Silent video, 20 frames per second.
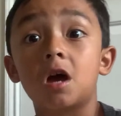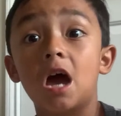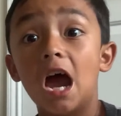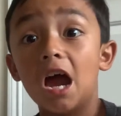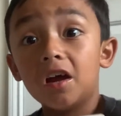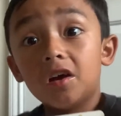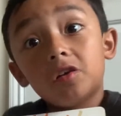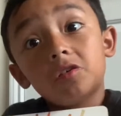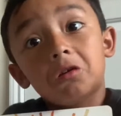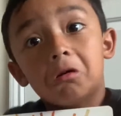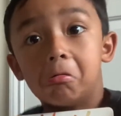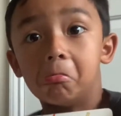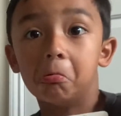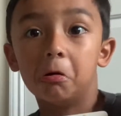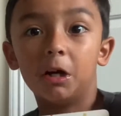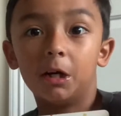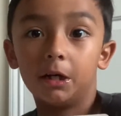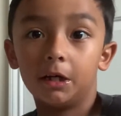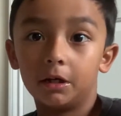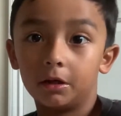I don't know
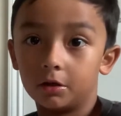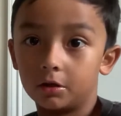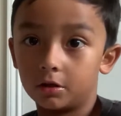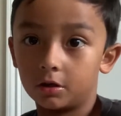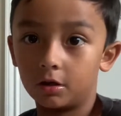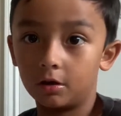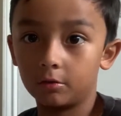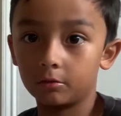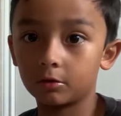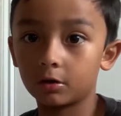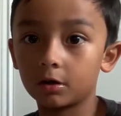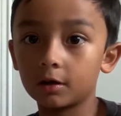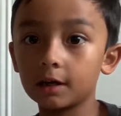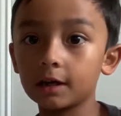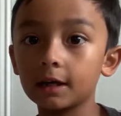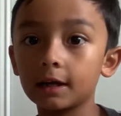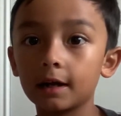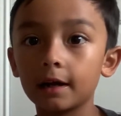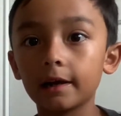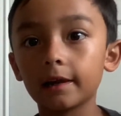why he's hungry.
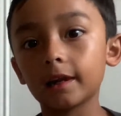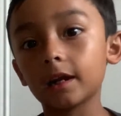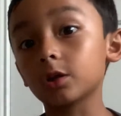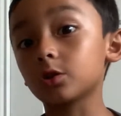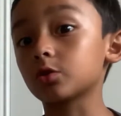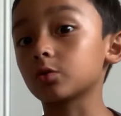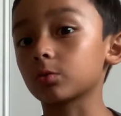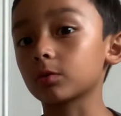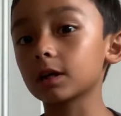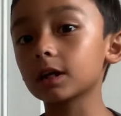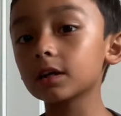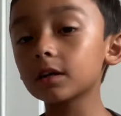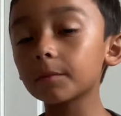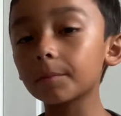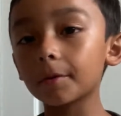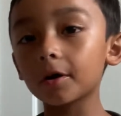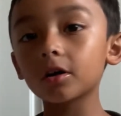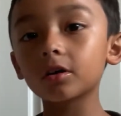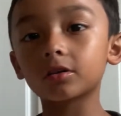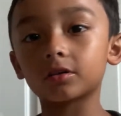Let's read the
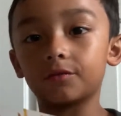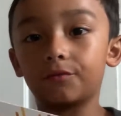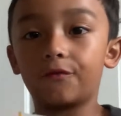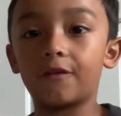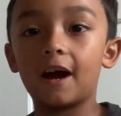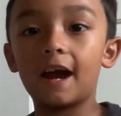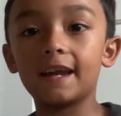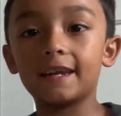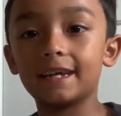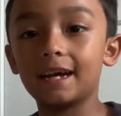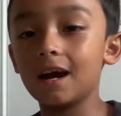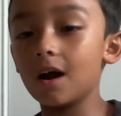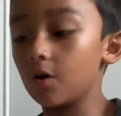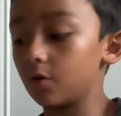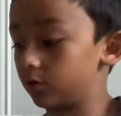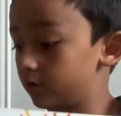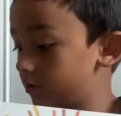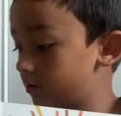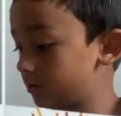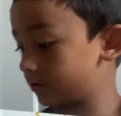book to find
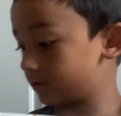out.